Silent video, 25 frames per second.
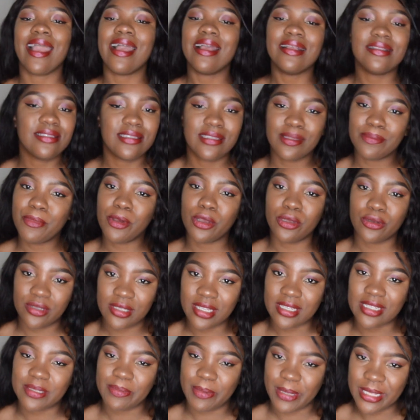It's the most
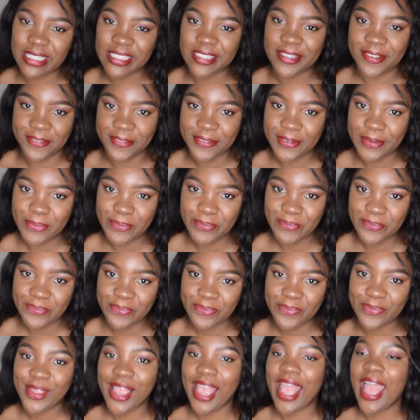expensive.
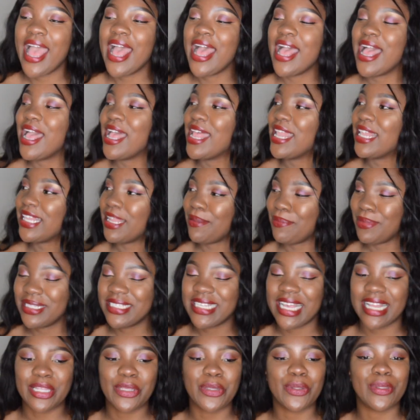Let me
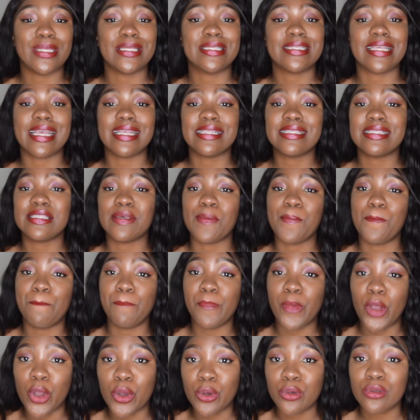tell you this, it's the
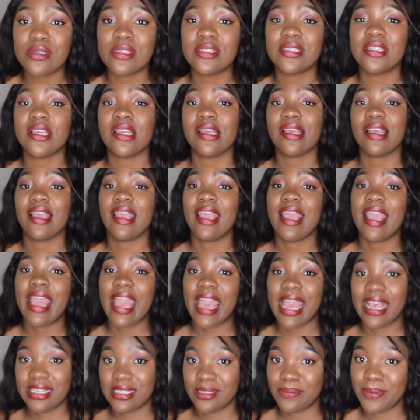most
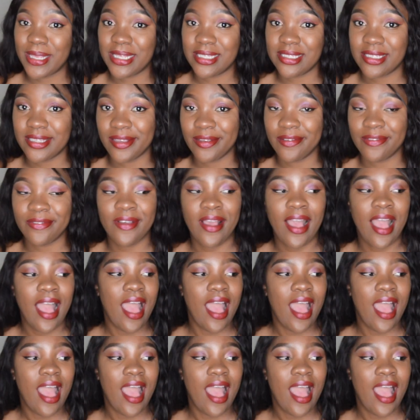expensive.